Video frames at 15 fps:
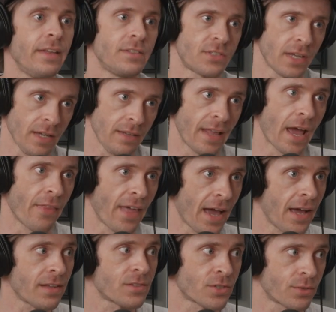I did see, now
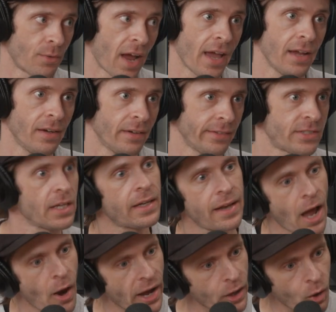that's yeah. right. See,
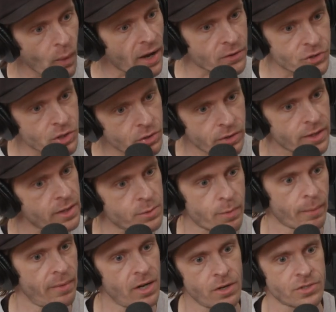now yeah. I go out yeah. too to these
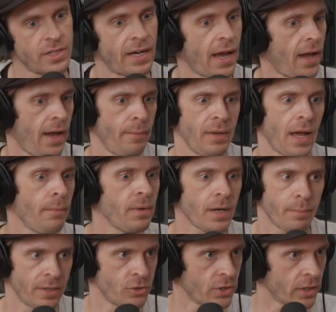premieres, and I, I mean, I'm
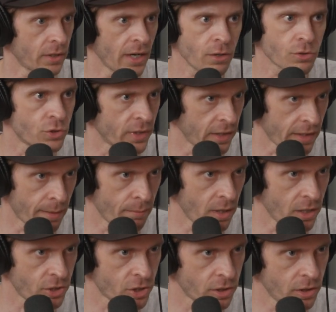not a big drinker. I don't drink that
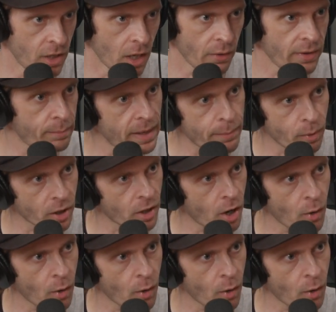much, you know, and people yeah.